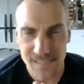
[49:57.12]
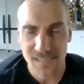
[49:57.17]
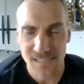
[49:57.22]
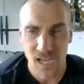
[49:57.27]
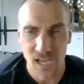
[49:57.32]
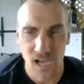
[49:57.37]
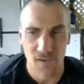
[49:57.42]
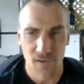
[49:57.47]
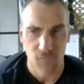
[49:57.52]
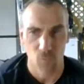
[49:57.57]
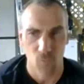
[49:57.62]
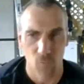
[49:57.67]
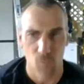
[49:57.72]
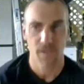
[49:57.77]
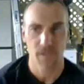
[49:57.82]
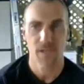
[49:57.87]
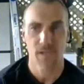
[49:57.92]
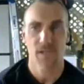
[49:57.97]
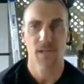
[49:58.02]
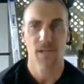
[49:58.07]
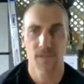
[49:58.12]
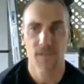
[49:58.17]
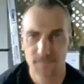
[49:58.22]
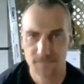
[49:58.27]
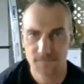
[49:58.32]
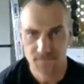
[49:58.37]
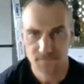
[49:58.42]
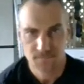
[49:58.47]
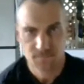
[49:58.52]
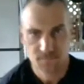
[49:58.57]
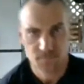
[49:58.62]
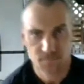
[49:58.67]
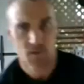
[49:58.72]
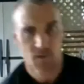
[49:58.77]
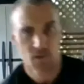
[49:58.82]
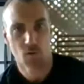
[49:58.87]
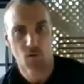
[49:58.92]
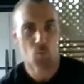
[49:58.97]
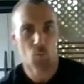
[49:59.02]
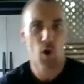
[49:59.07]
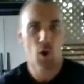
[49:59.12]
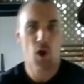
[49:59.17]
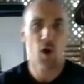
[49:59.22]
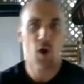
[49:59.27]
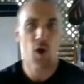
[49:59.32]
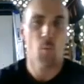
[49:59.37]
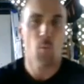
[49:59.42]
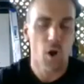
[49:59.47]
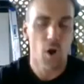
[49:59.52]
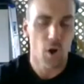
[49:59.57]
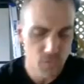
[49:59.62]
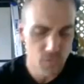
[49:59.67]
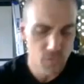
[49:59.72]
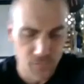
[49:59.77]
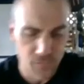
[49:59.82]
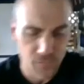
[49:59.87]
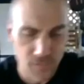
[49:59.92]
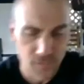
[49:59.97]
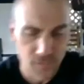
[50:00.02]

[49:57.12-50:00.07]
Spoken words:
tough one. Where are you feeling